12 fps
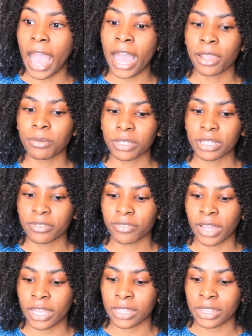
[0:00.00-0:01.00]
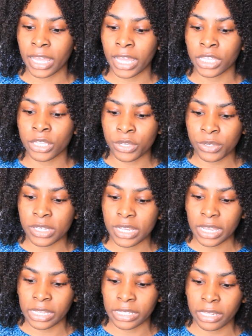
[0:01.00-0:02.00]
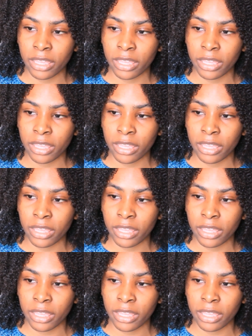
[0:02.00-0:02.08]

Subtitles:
I really find that using a